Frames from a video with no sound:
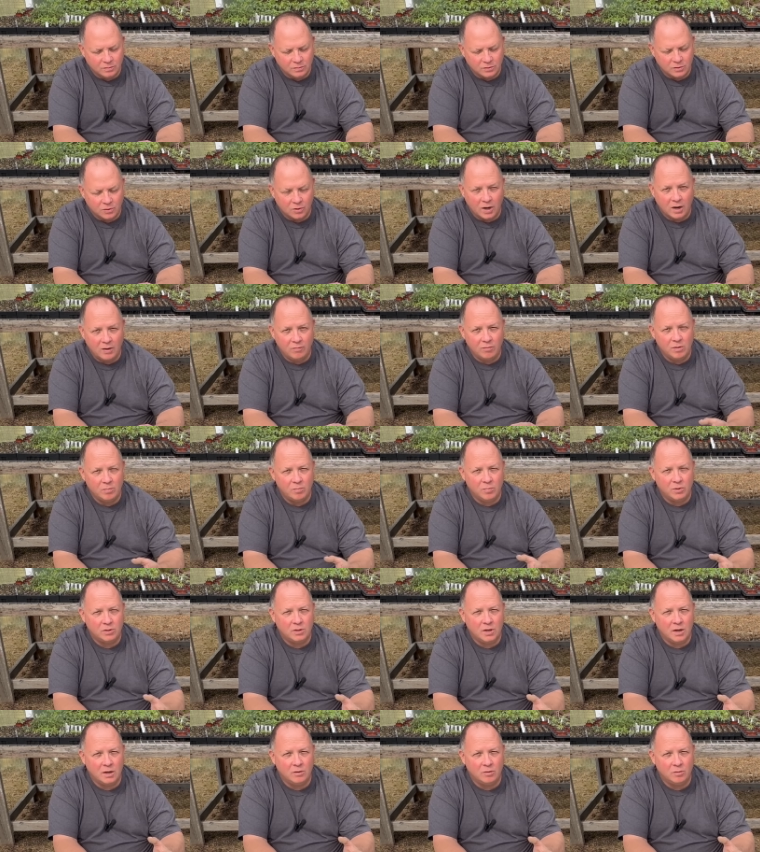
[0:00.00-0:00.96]
So every
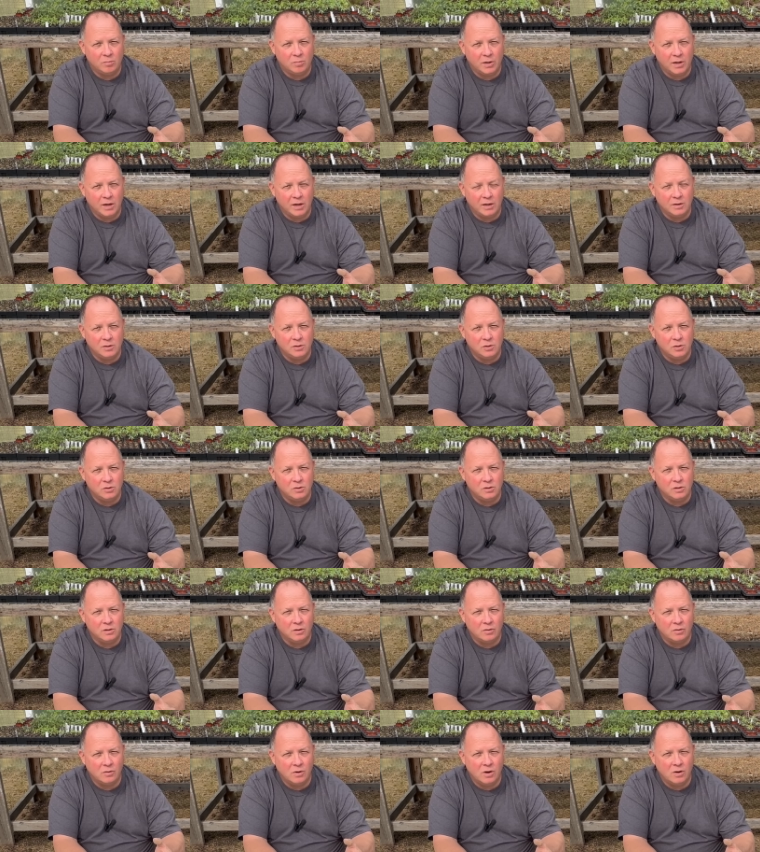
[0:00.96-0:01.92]
potato plant that you
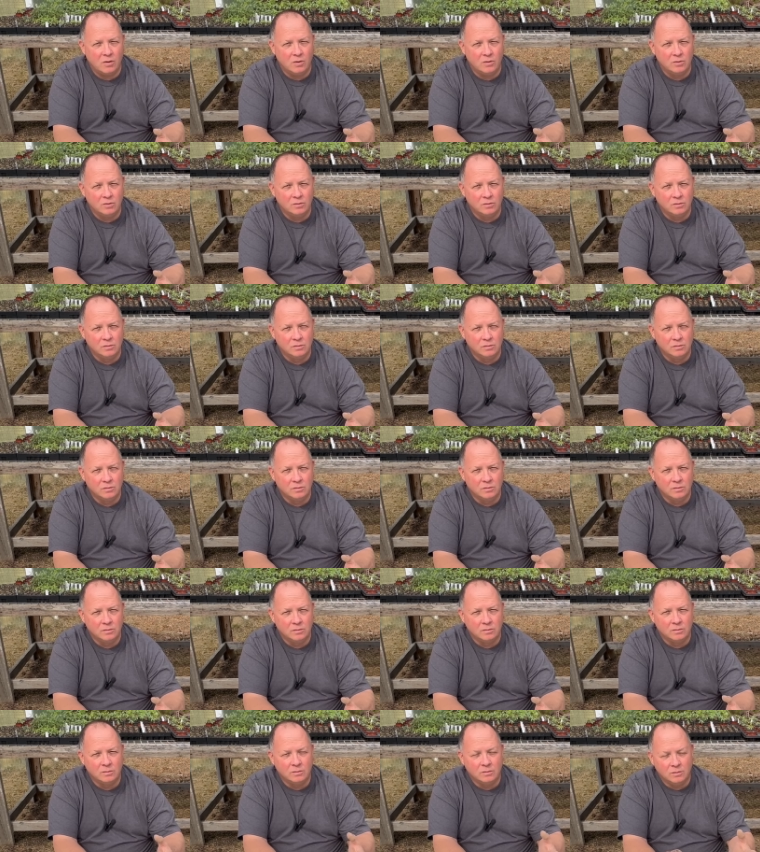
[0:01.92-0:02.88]
can grow
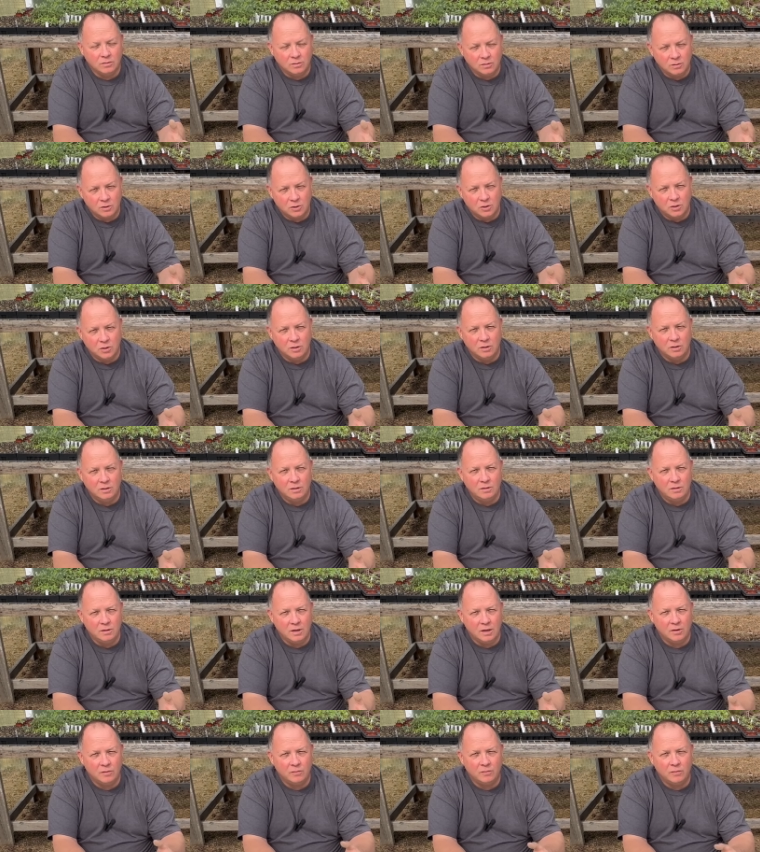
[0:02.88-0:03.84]
should,
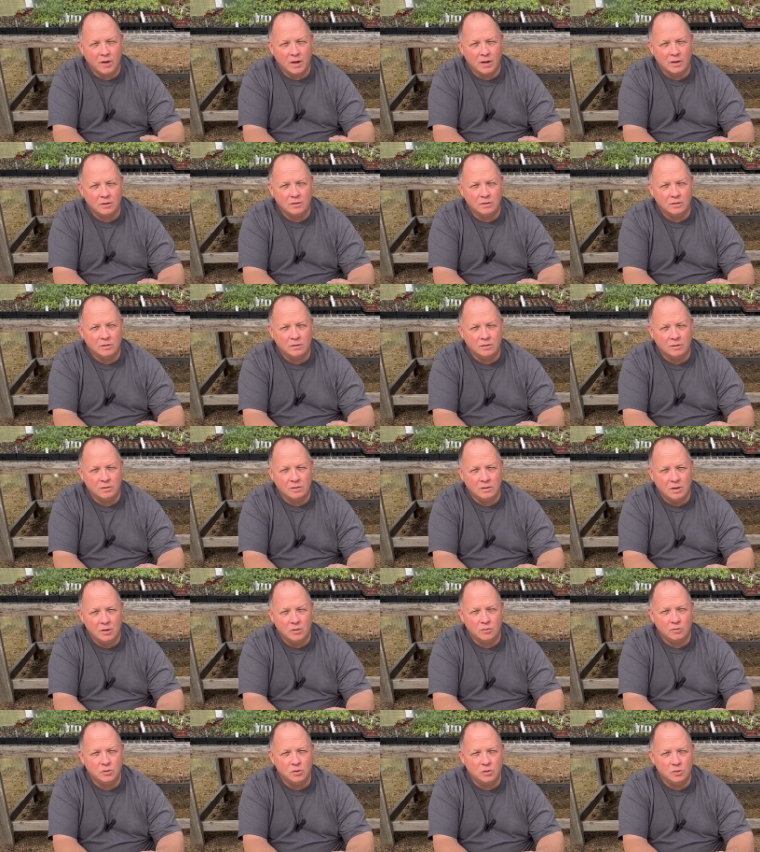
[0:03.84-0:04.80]
in effect,
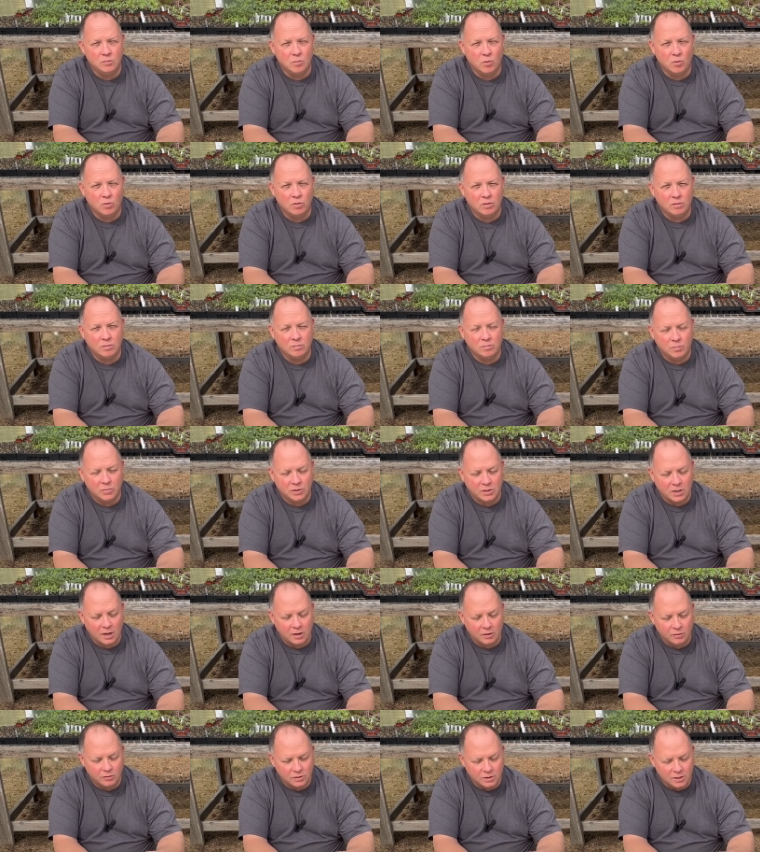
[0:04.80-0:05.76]
yield you more
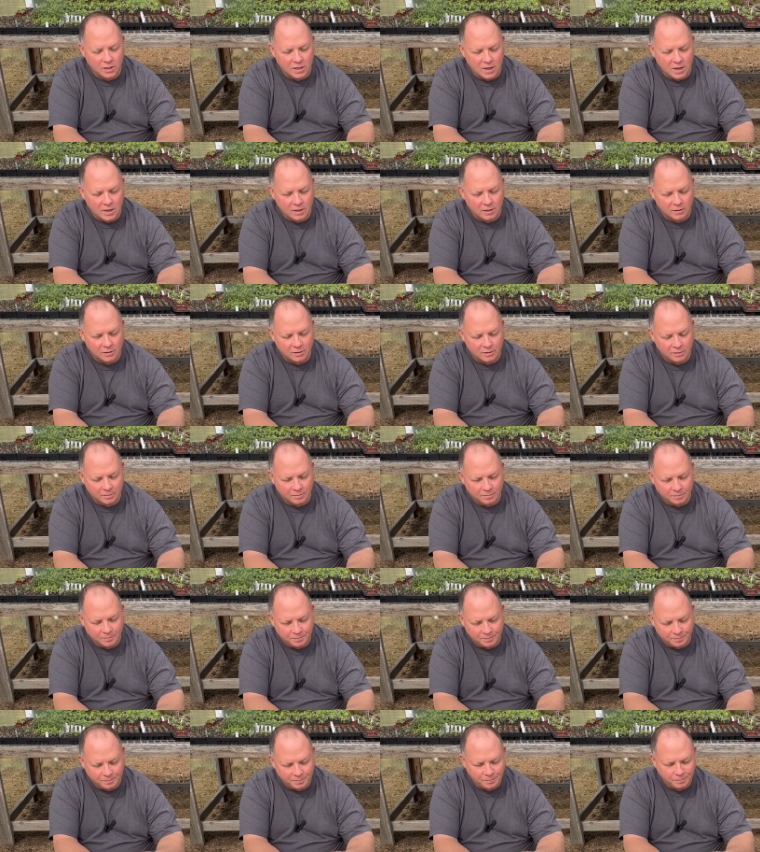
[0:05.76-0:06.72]
potatoes in the end.
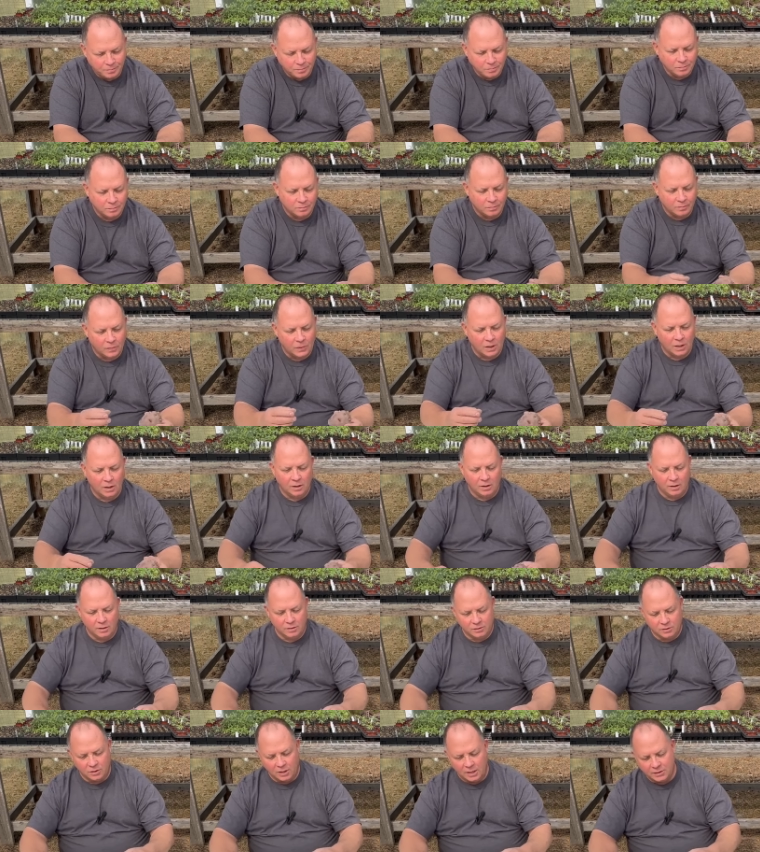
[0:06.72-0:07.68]

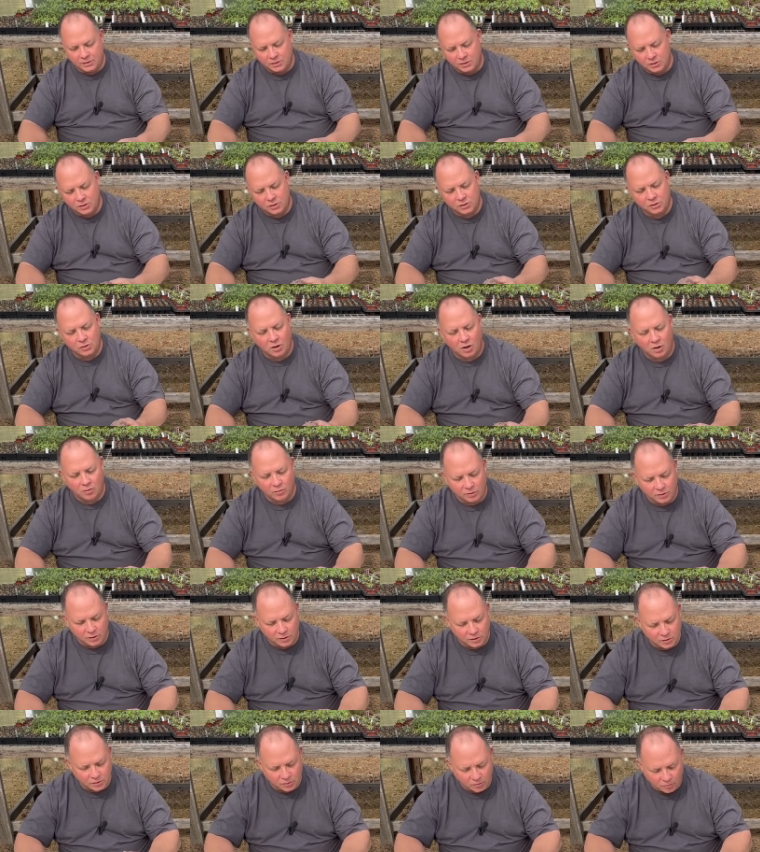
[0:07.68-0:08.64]
So let's just start with
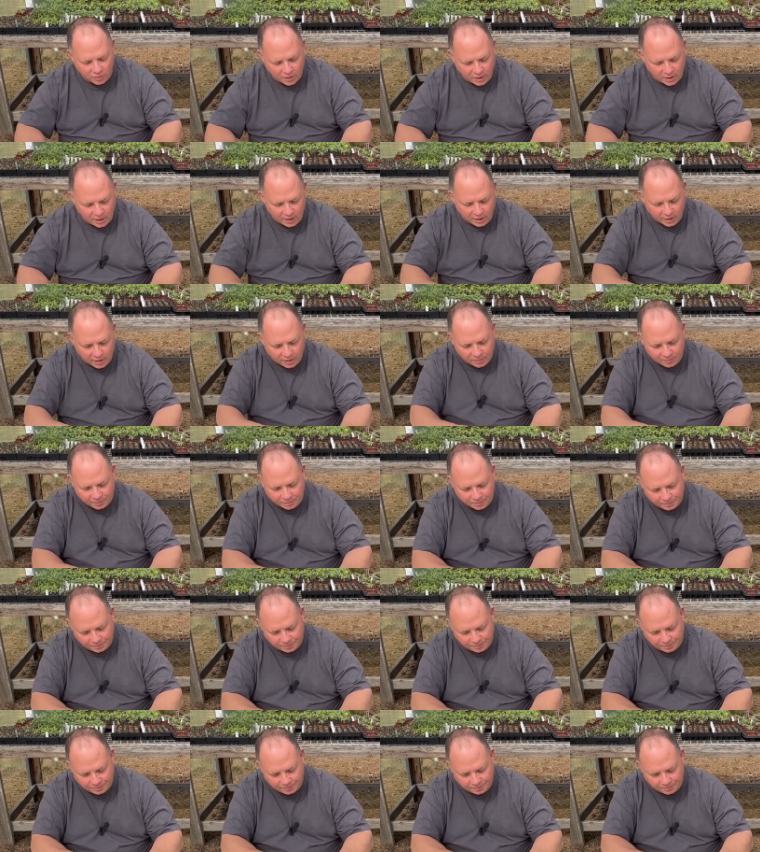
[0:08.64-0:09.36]
this one right here.